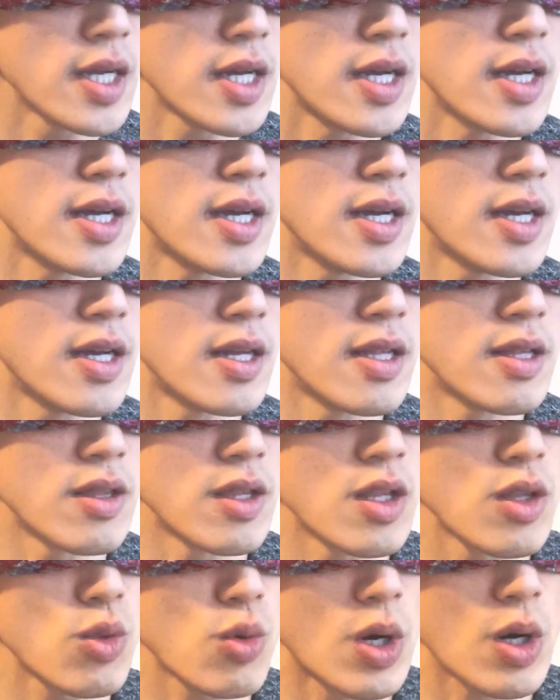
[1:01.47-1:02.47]

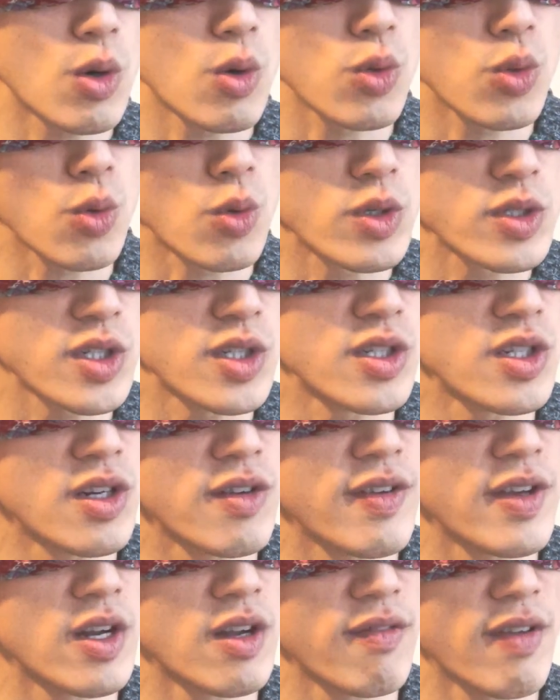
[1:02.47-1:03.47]
and thoracodorsal
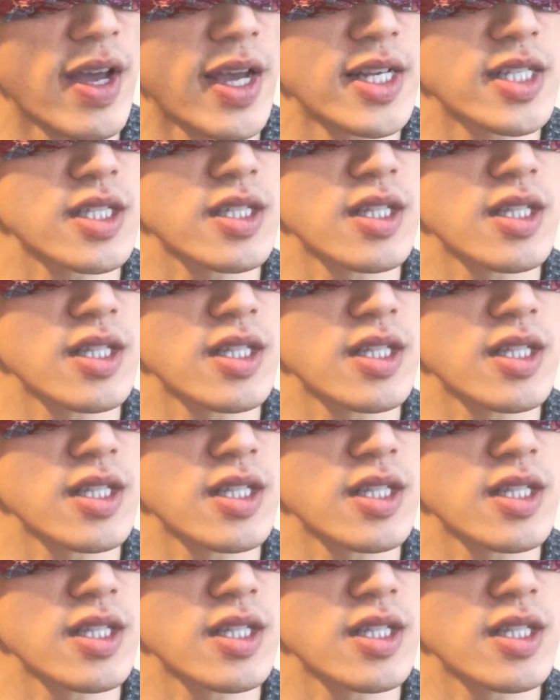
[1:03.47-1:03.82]
nerve inner vase